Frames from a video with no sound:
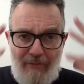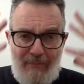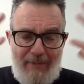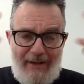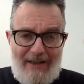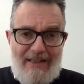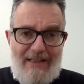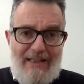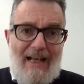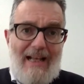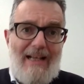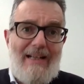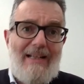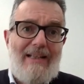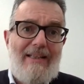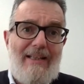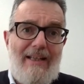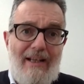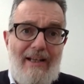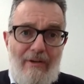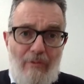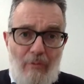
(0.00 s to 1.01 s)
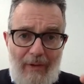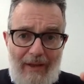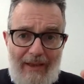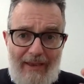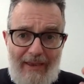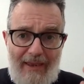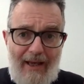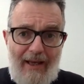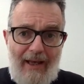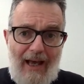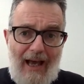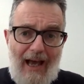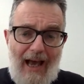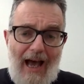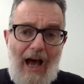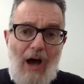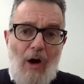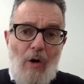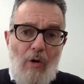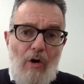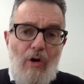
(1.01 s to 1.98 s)
mentality, and with
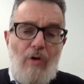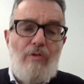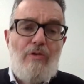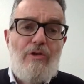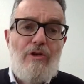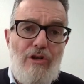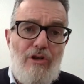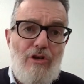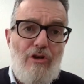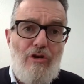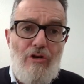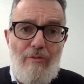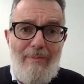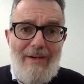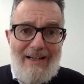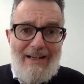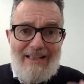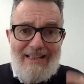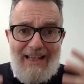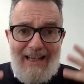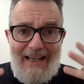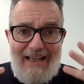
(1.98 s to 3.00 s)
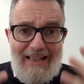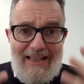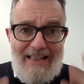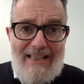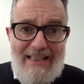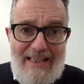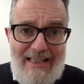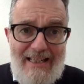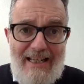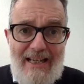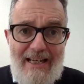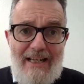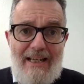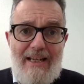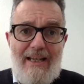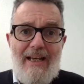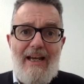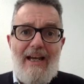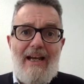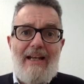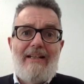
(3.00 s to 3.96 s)
how consumers
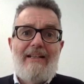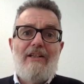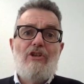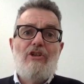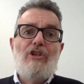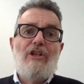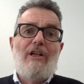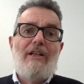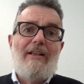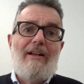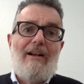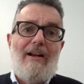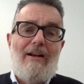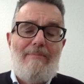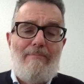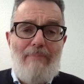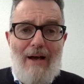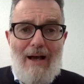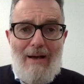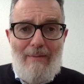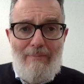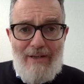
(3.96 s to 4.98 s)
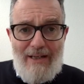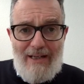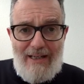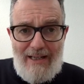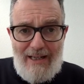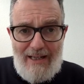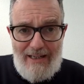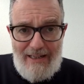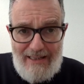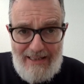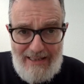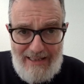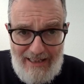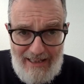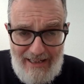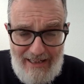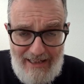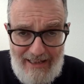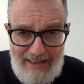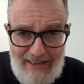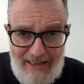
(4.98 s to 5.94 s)
see and the general public
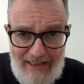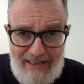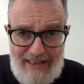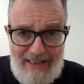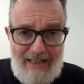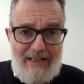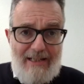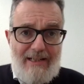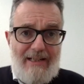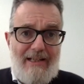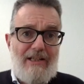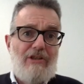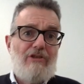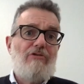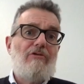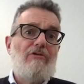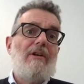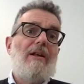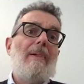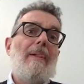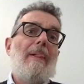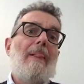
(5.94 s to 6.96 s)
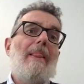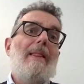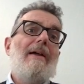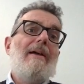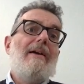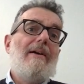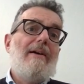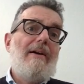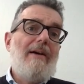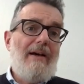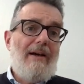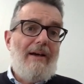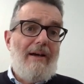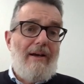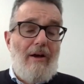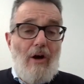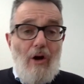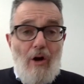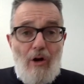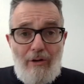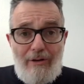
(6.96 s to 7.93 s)
see this industry.
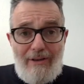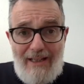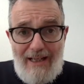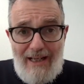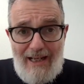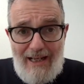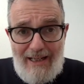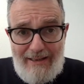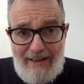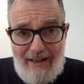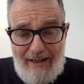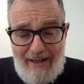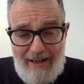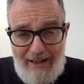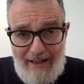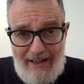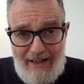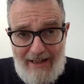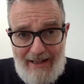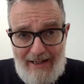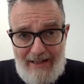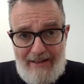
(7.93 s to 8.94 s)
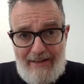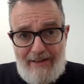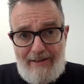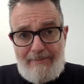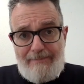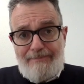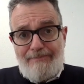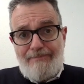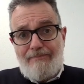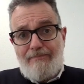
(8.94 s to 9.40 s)
On the other hand,